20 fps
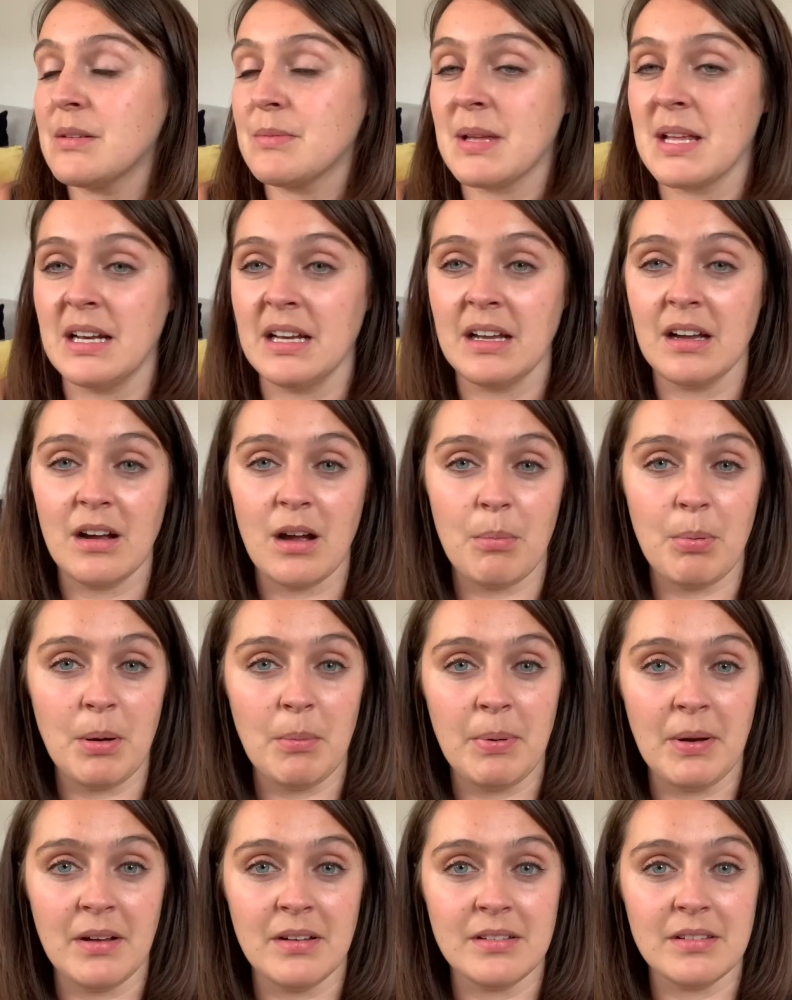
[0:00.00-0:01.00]
killing a couple of
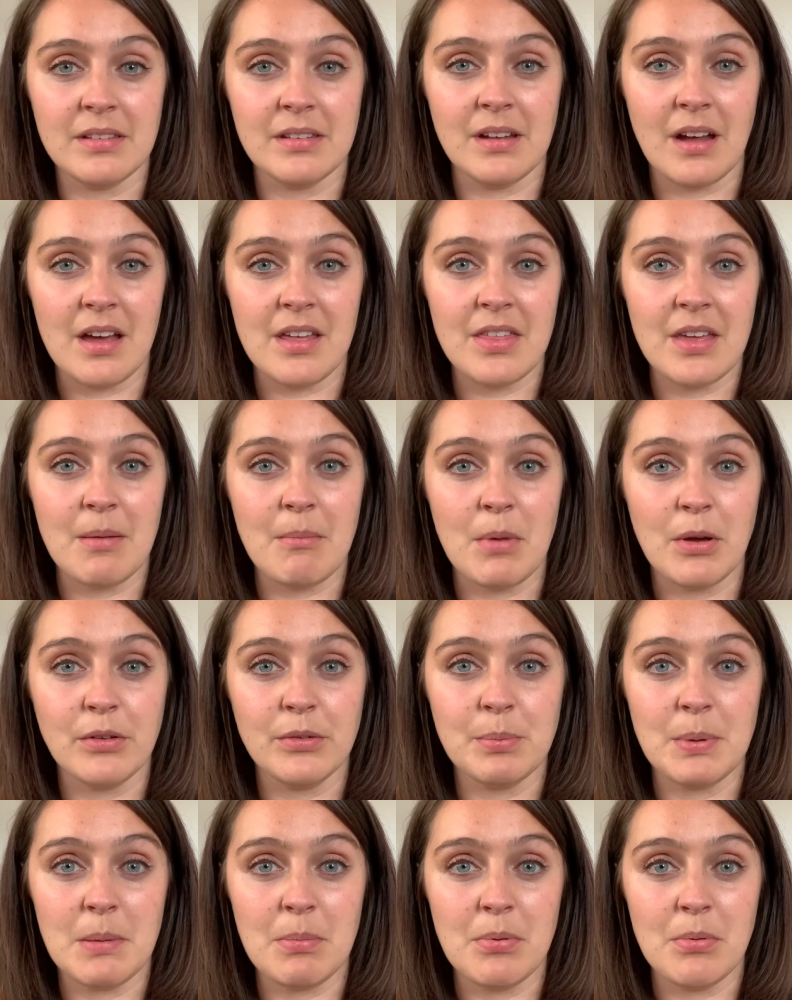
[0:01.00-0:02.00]
plants that I think
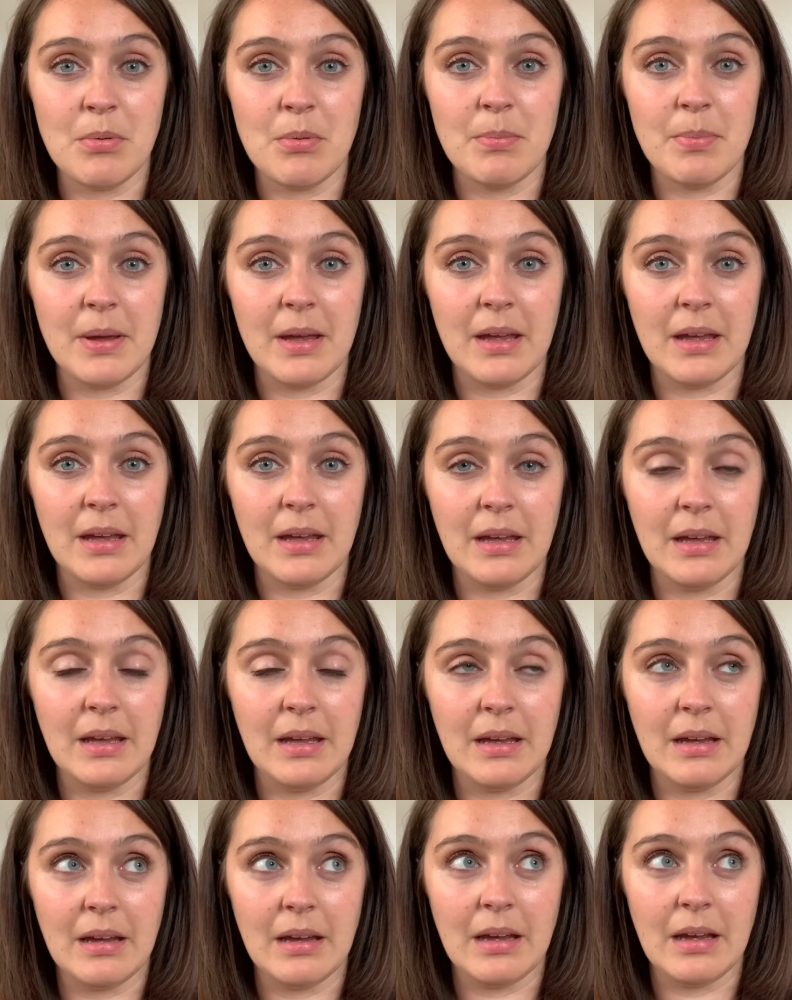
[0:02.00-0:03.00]
most people would
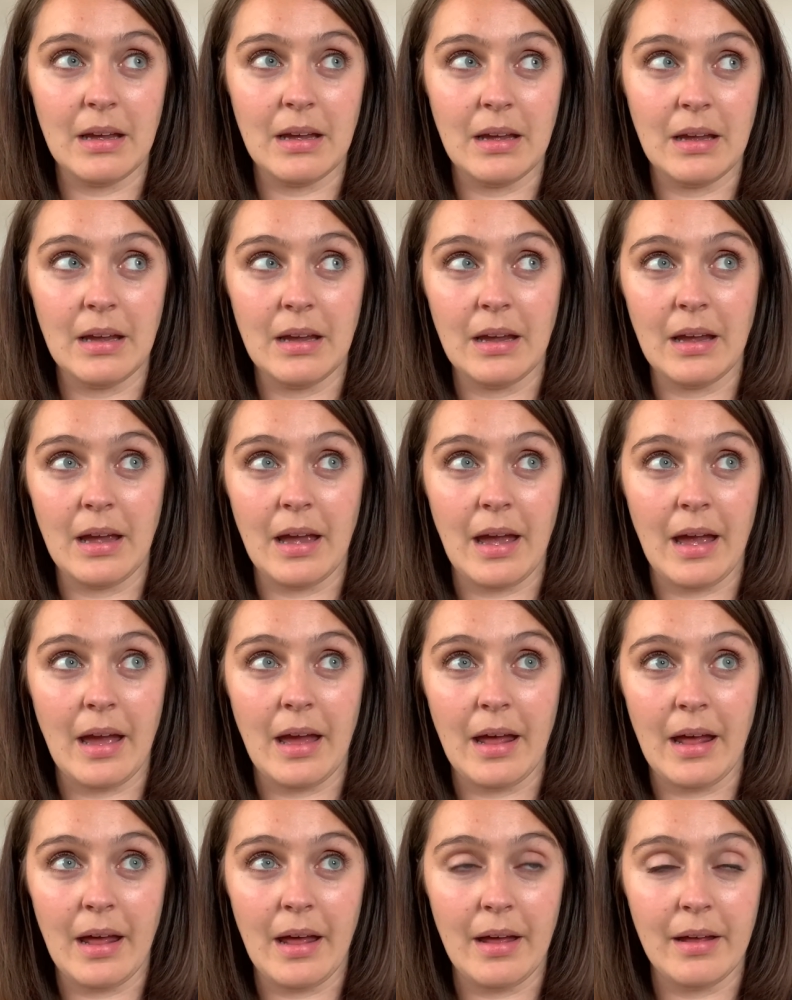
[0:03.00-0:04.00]
be
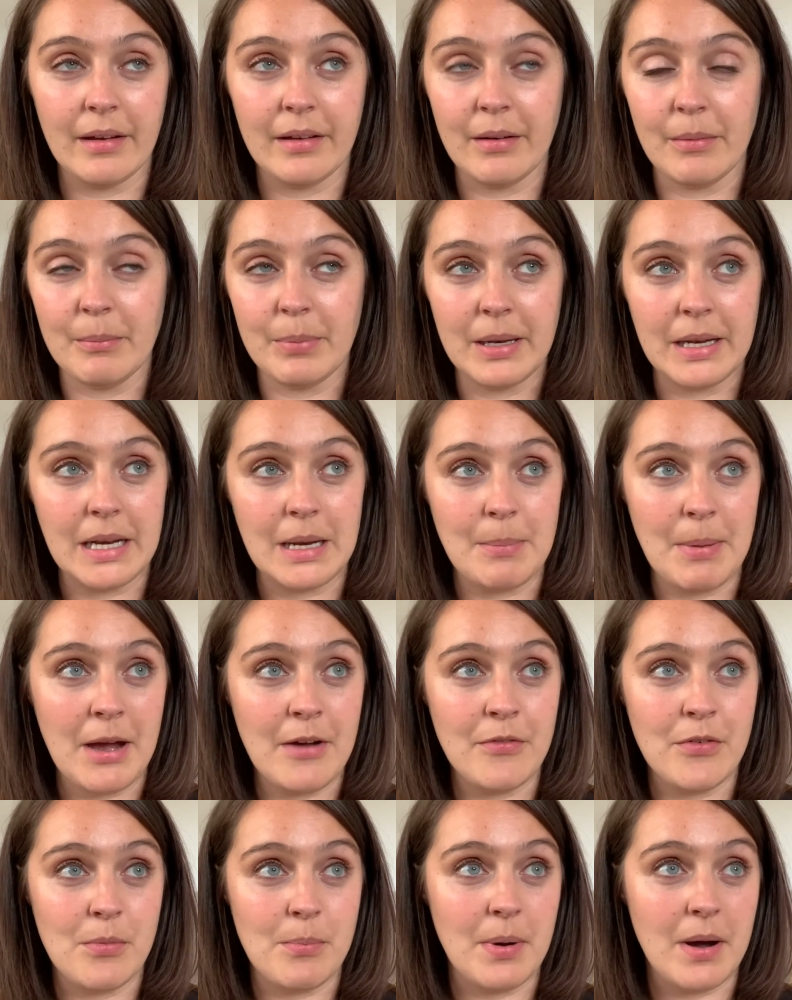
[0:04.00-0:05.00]
completely
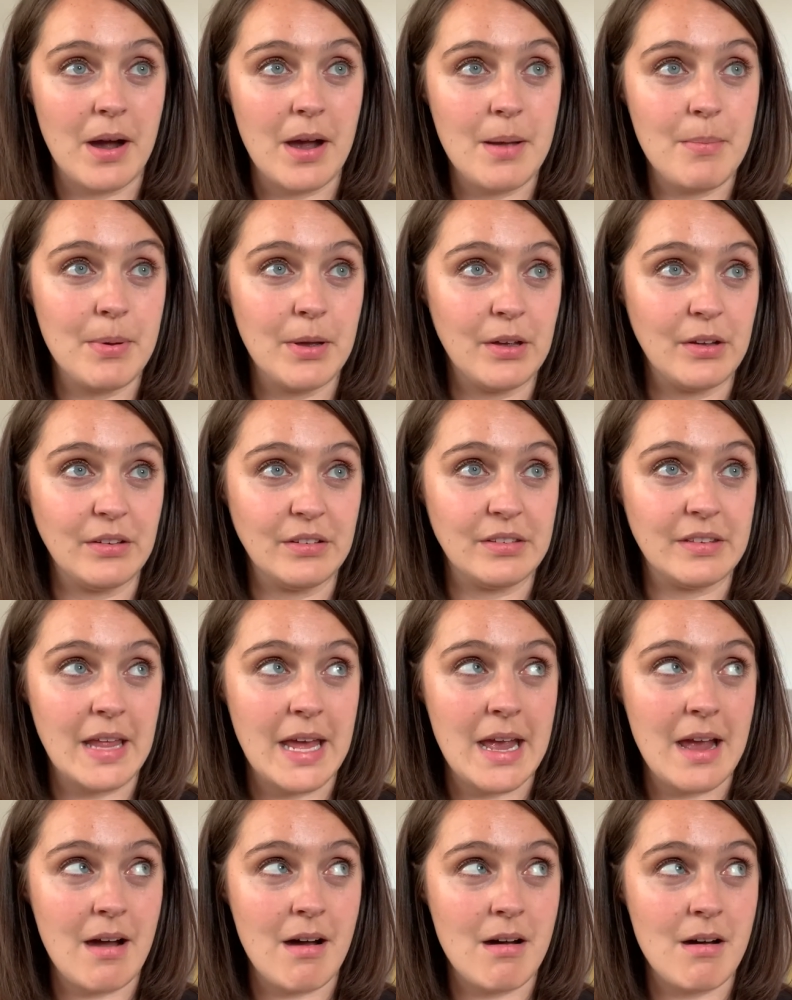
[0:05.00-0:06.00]
baffled by because
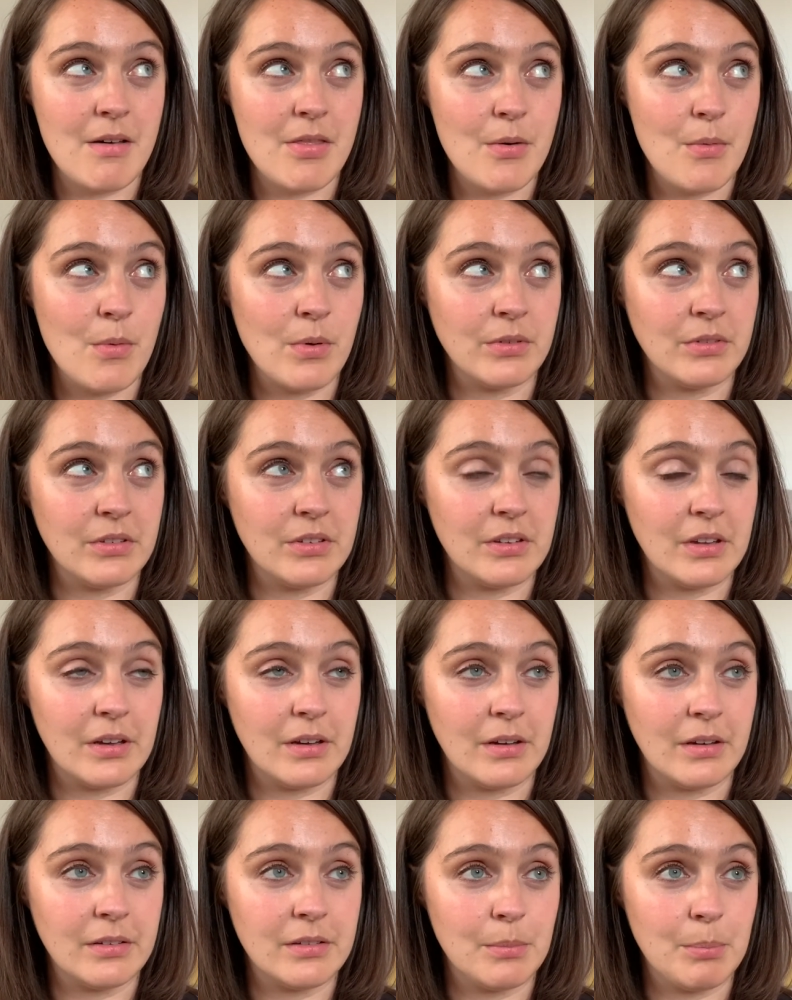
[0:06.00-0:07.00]
they are the ones that
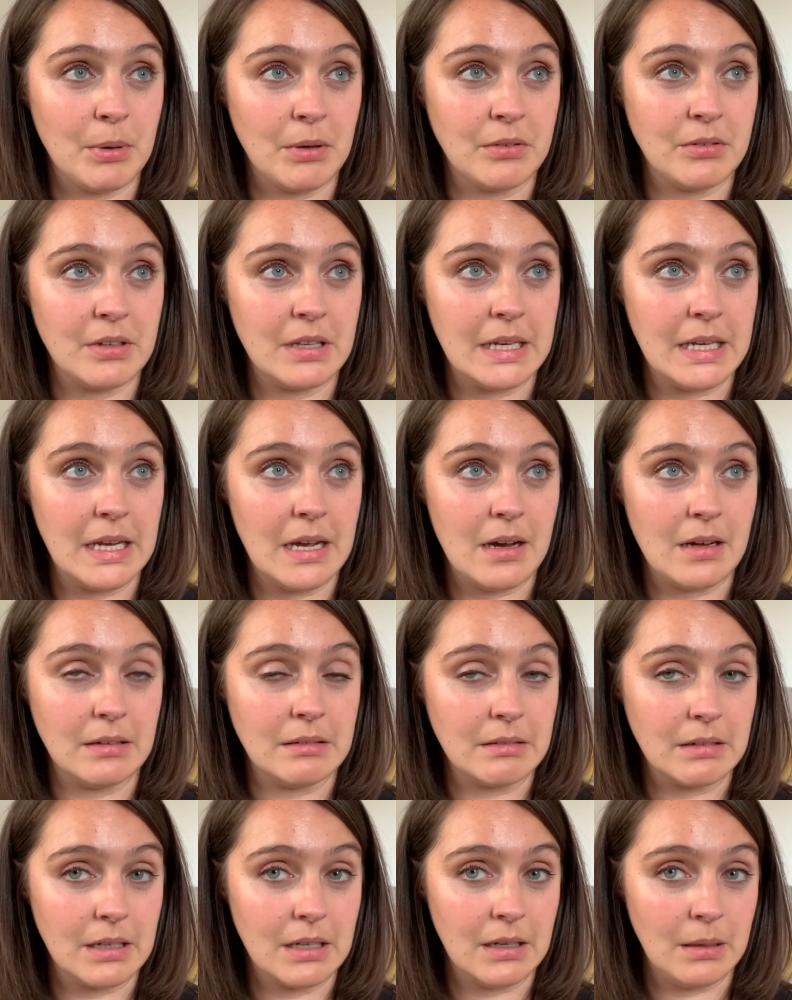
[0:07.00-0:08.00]
are supposedly
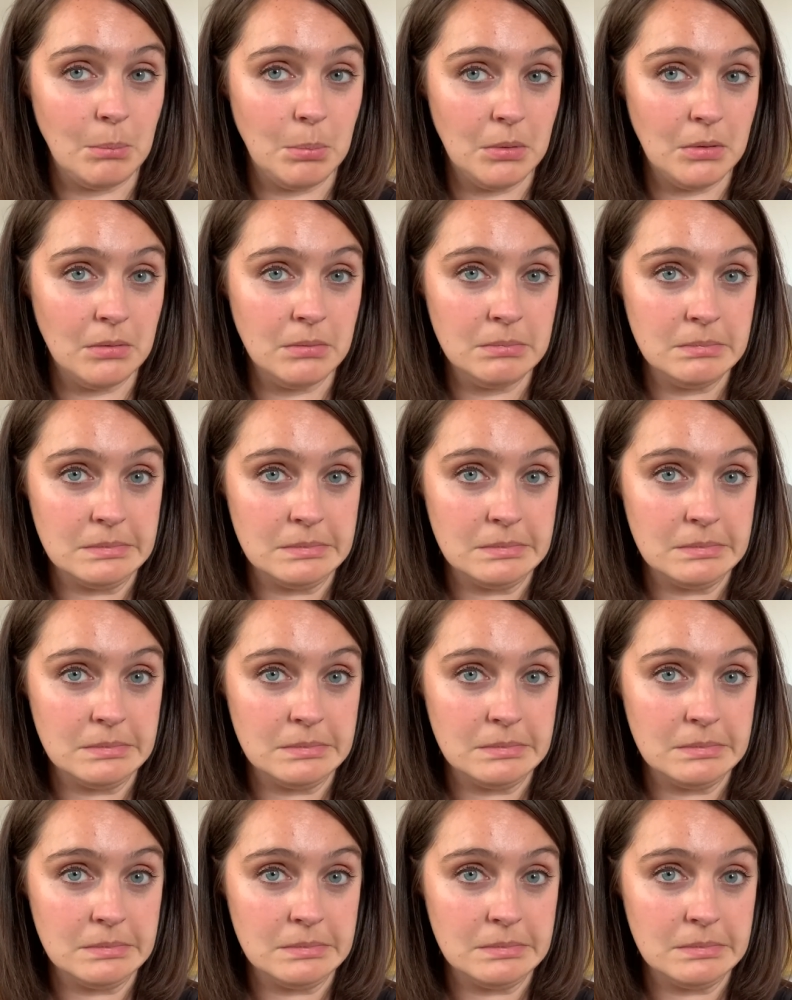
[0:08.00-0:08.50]
unkillable.